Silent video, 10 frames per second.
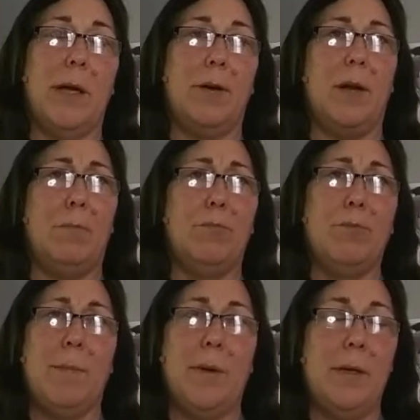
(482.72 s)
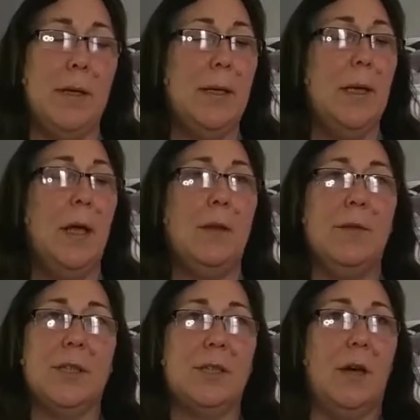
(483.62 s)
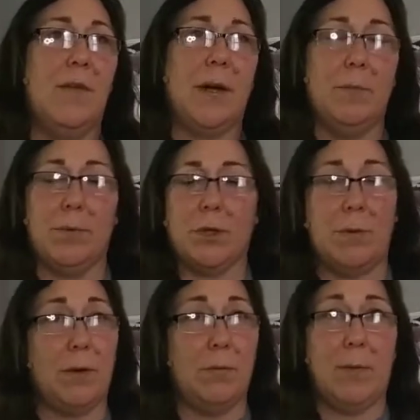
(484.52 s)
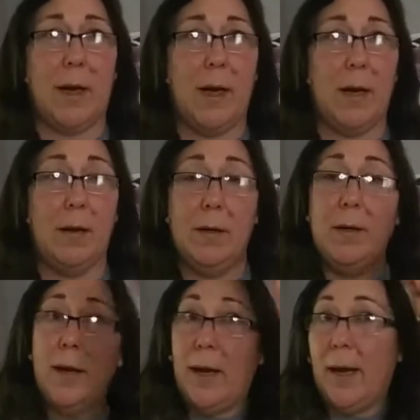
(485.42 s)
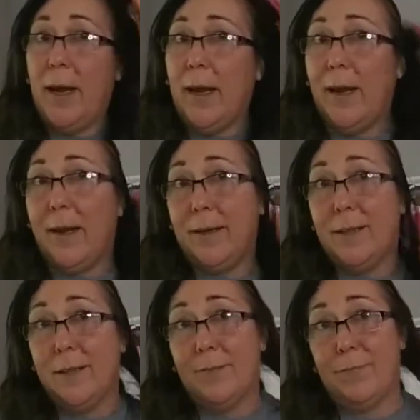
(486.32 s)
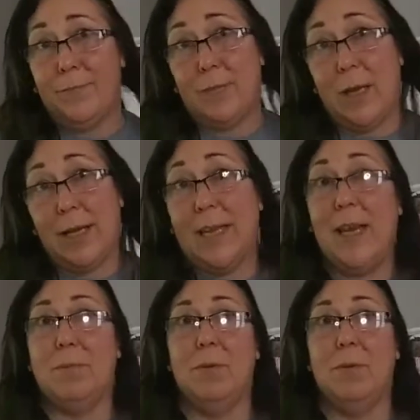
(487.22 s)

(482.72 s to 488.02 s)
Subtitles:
on my hair, and I'd rip it. This stuff, I can brush right through my hair, and I can't